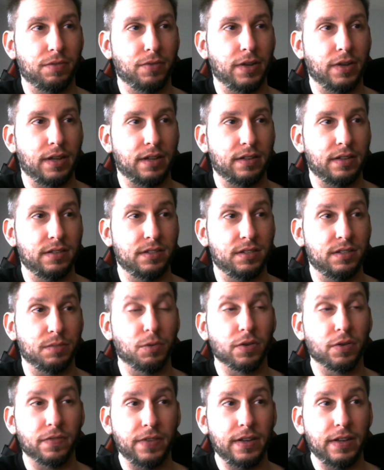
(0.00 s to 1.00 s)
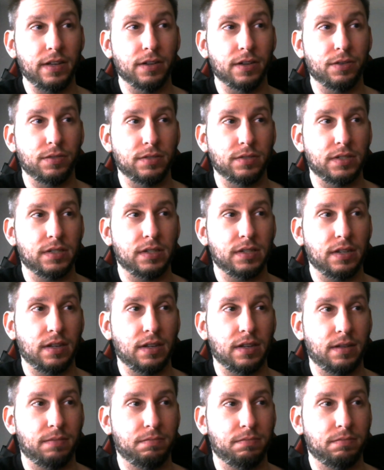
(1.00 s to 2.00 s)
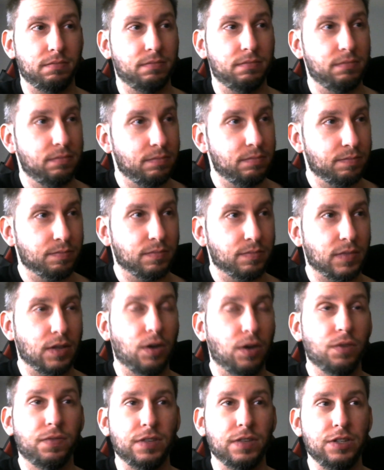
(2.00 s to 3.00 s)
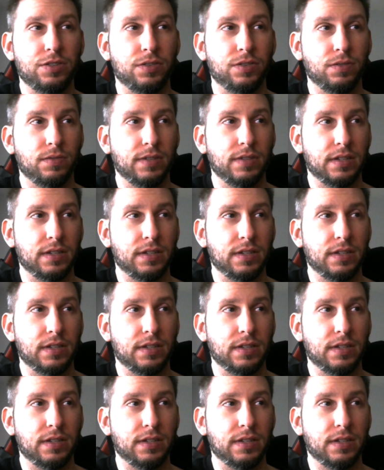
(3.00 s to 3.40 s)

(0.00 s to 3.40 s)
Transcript: videos hopefully soon.